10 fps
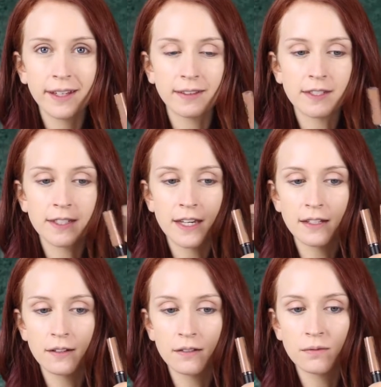like the
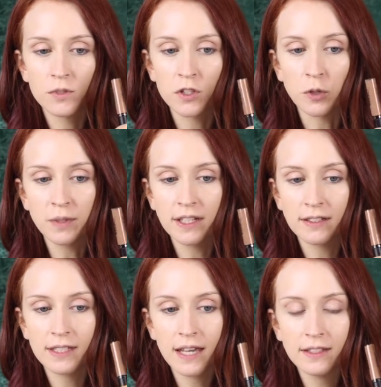skin
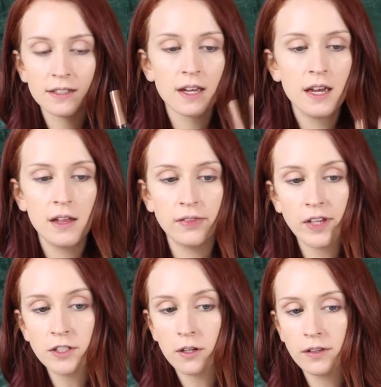sculpting sets.
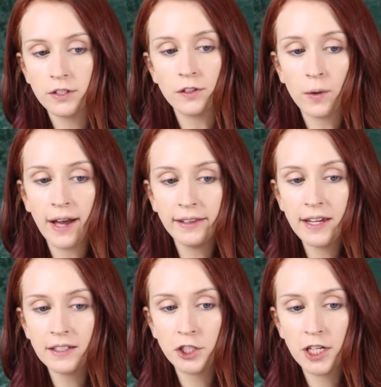These are the two
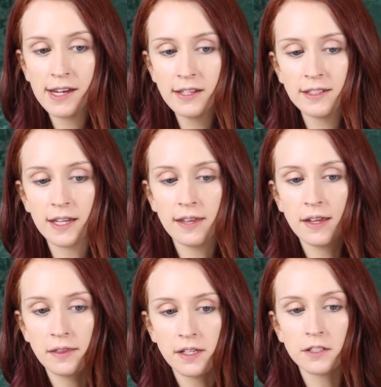highlight shades, and
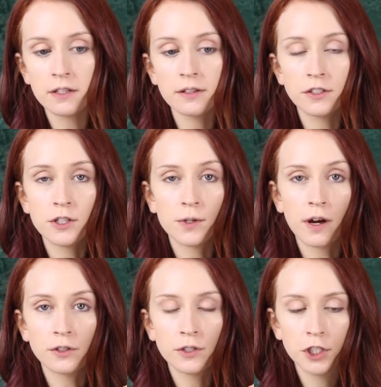then these are the two
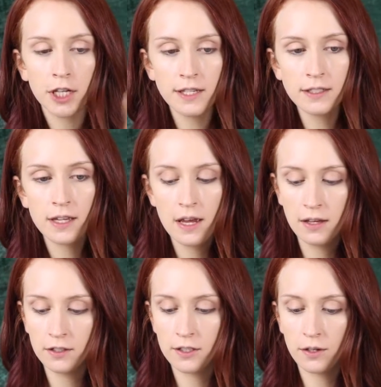contour shades.
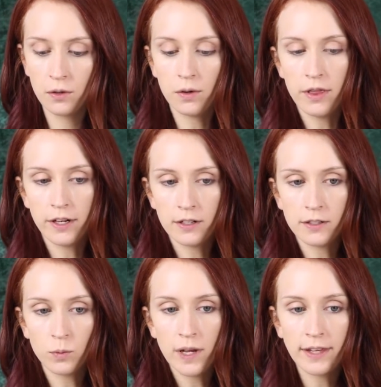So
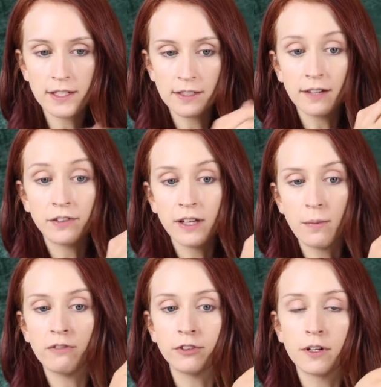there's one that is definitely
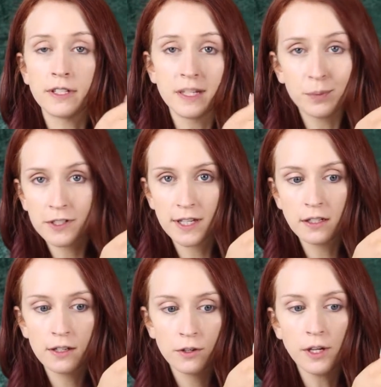meant for a deeper
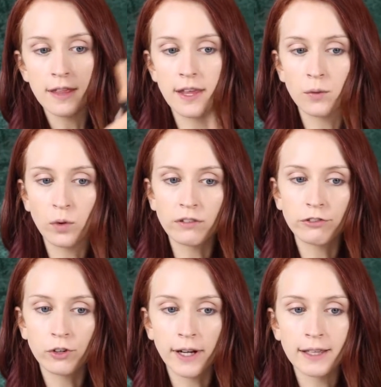skin tone, and then one
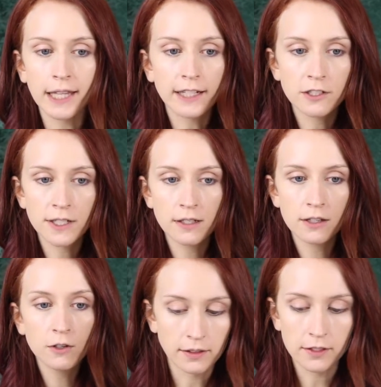for a lighter skin
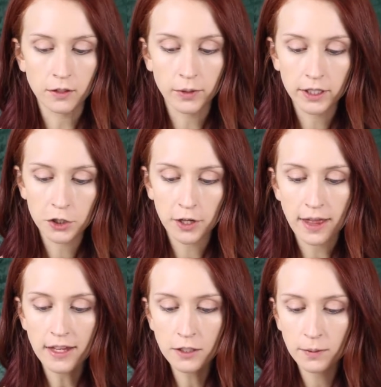tone. So we're gonna
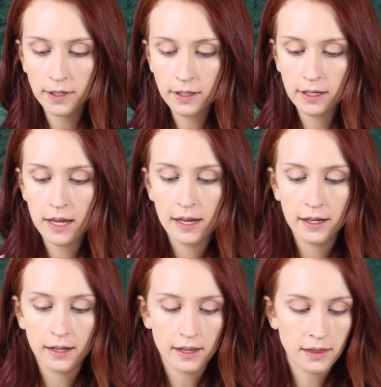try this one,
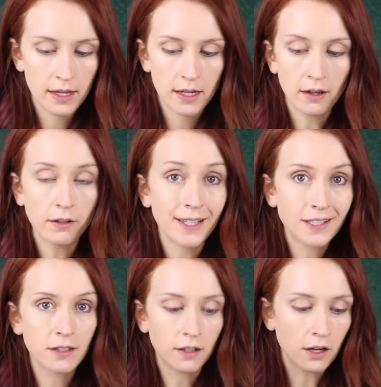and then I'll
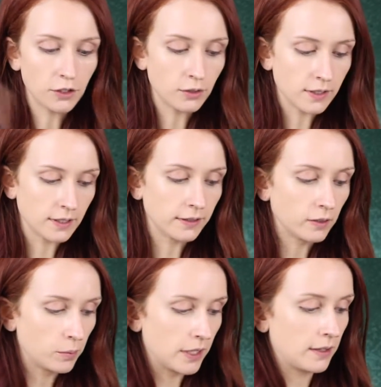get to the contours in a
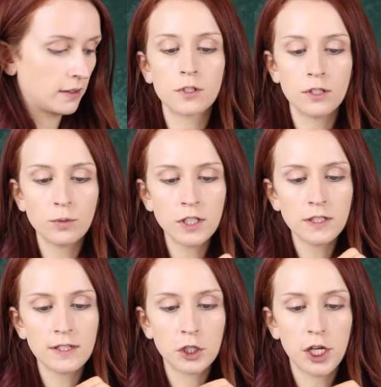little bit. So this one
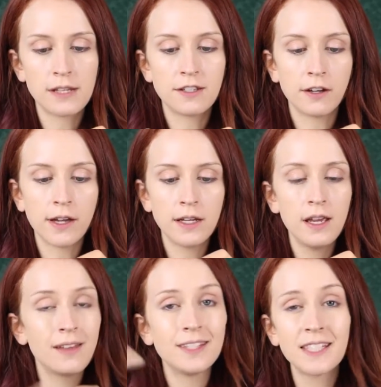is in the shade
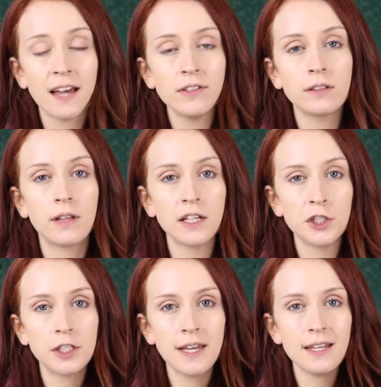Dawn. These haven't
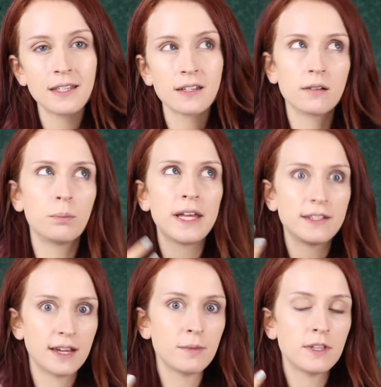launched yet by
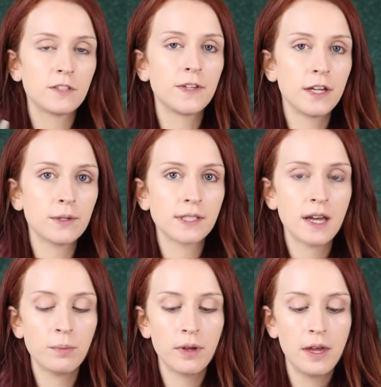the time that this video is
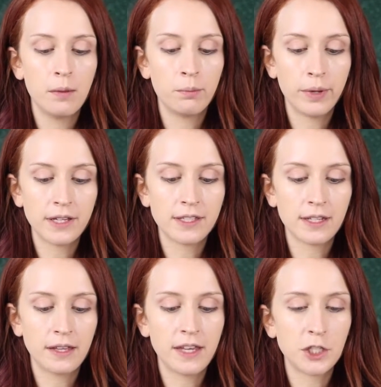up,
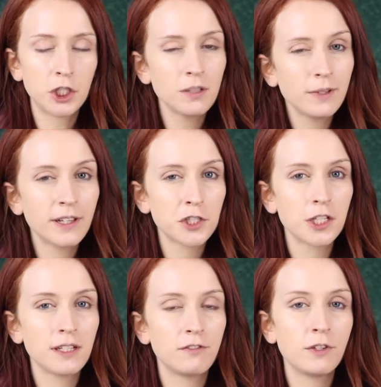but they should be
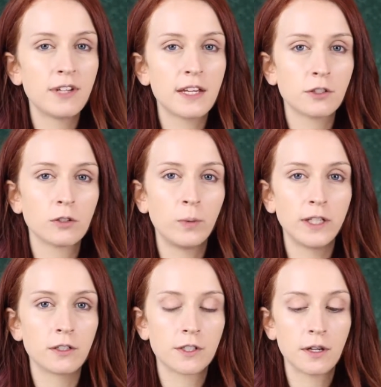launching in a few days or a
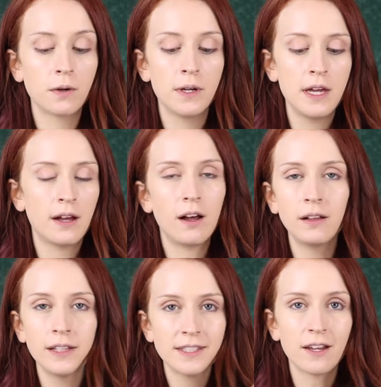week or so.
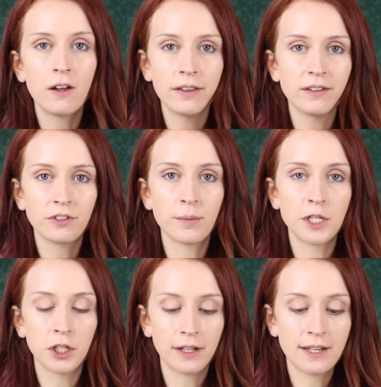I'll list all the
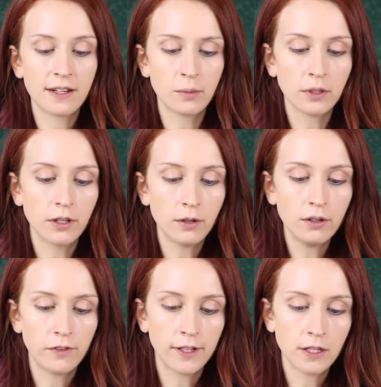information on it down below
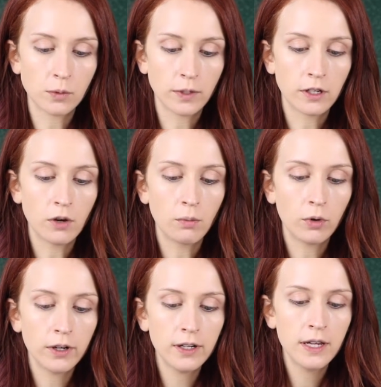if you guys wanna know
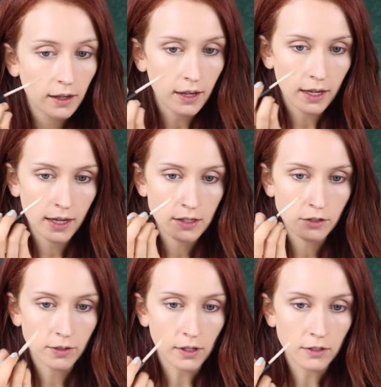more. And
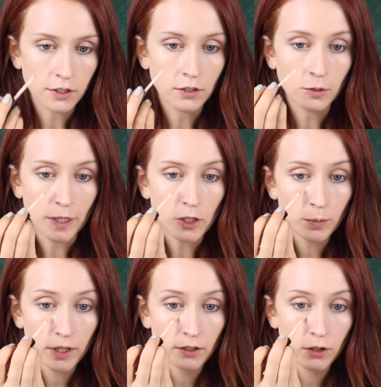you can also use my
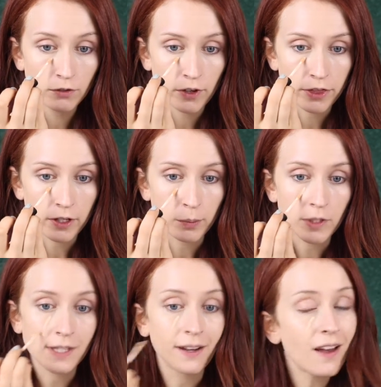coupon code for
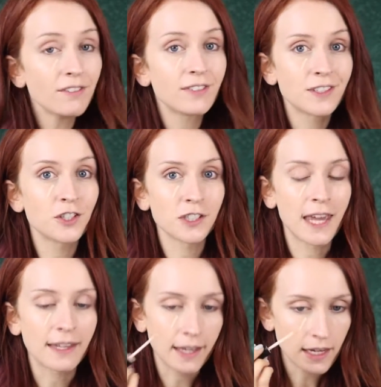30% off. It's just
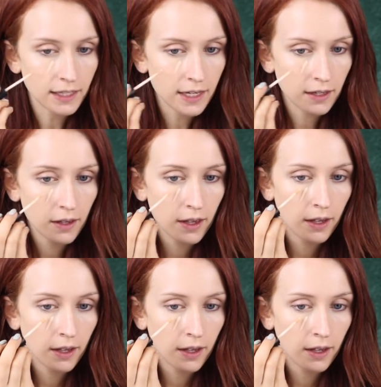Kayla Hagee.